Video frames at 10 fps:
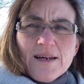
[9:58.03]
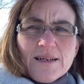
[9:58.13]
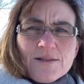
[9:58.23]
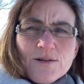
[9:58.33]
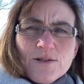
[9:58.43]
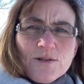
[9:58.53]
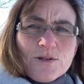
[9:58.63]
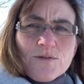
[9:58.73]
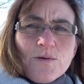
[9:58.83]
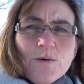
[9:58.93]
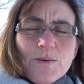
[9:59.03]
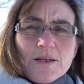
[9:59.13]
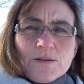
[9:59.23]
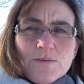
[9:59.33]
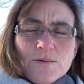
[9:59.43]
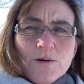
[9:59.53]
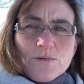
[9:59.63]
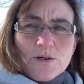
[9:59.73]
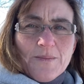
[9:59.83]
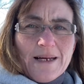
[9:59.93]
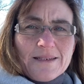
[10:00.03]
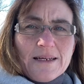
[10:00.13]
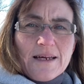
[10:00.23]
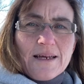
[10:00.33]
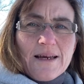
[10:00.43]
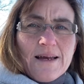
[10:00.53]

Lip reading: it's not useful, but it's all automatic,